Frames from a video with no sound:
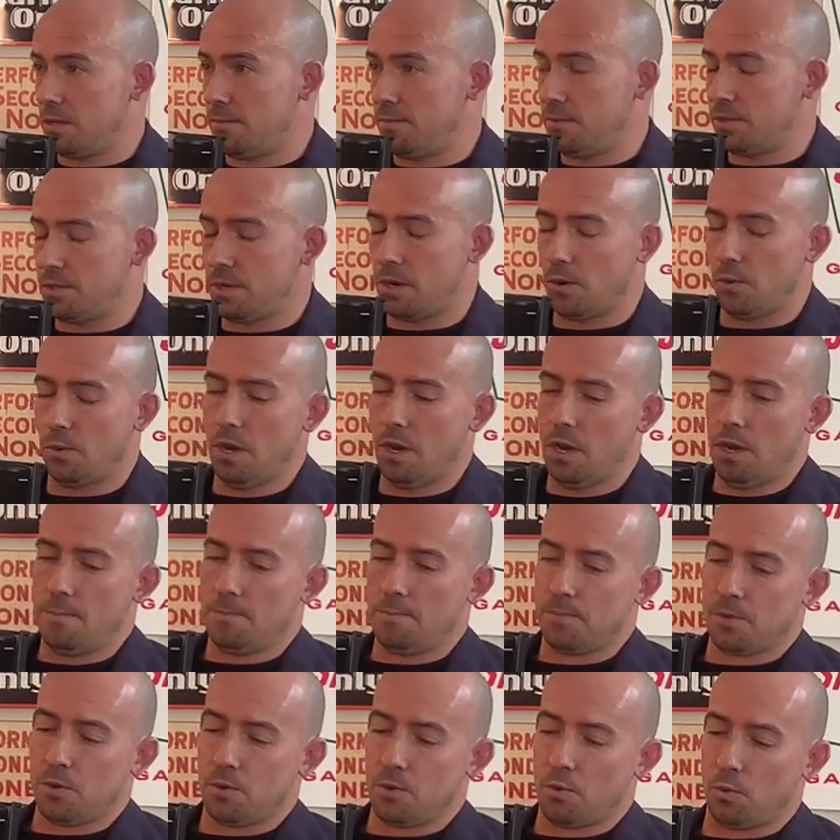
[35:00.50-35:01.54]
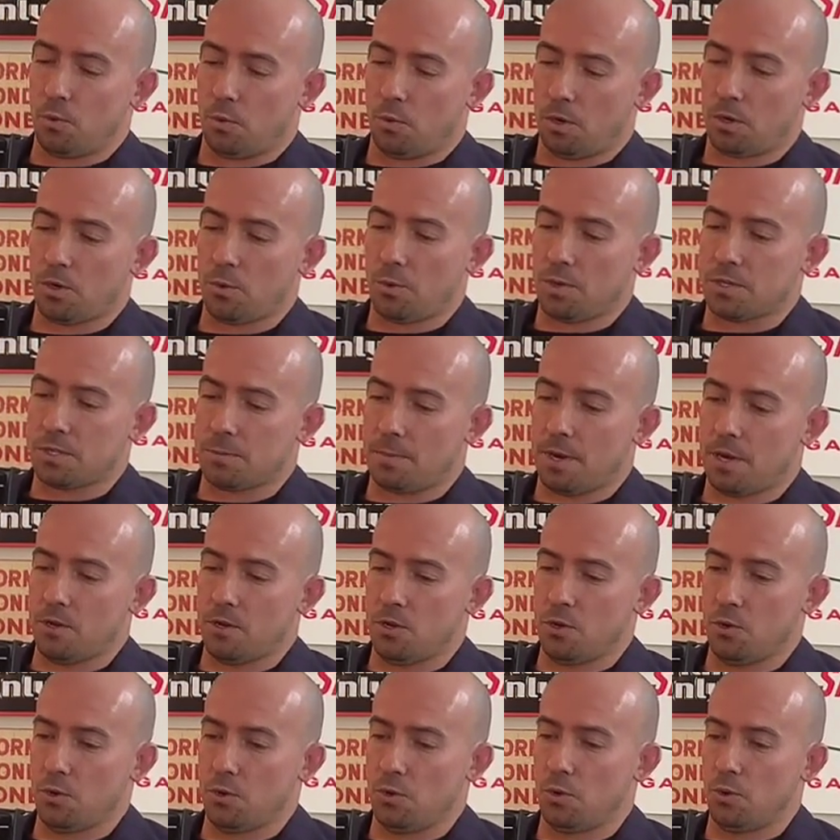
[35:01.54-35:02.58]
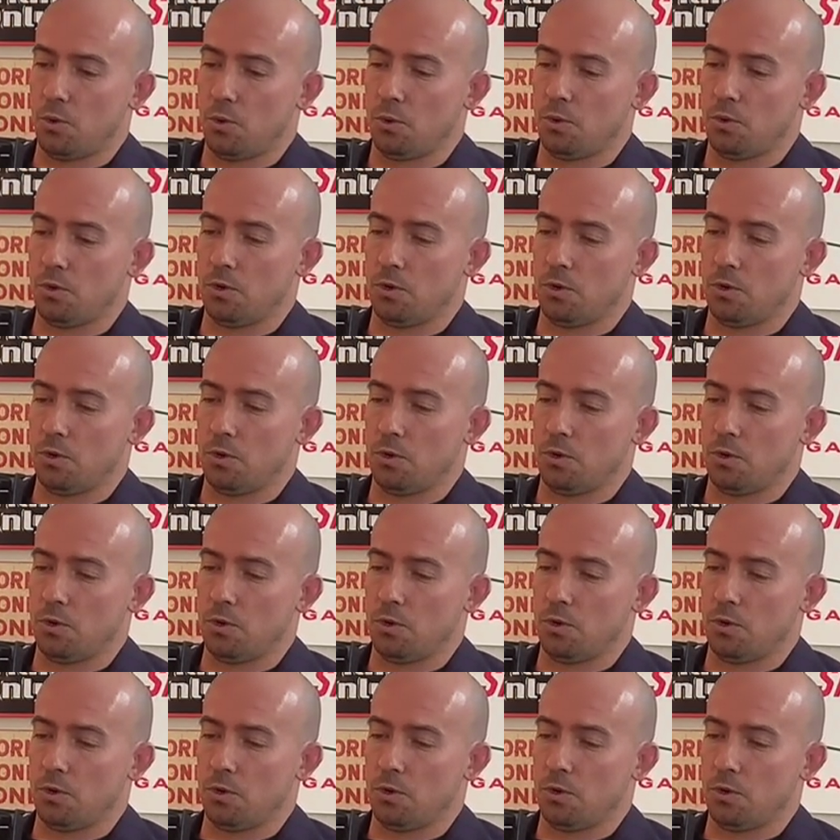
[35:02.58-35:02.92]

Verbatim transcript: And right. So working with somebody who